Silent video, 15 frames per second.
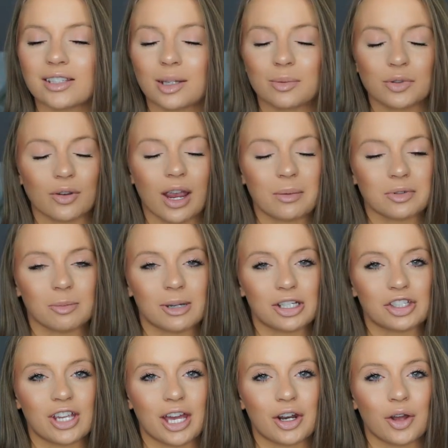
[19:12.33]
subscribe to my
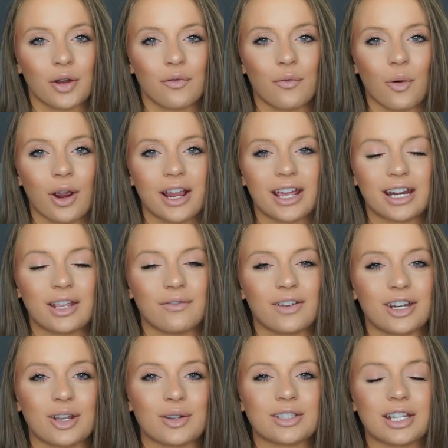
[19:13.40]
channel for any
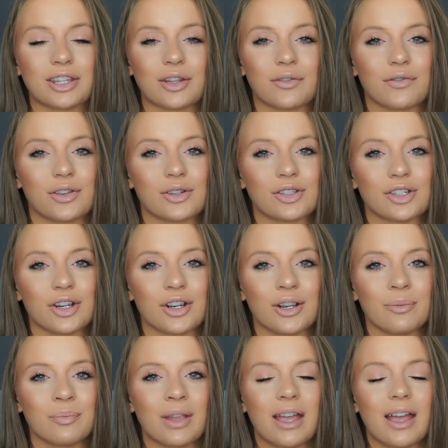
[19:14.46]
videos in the future.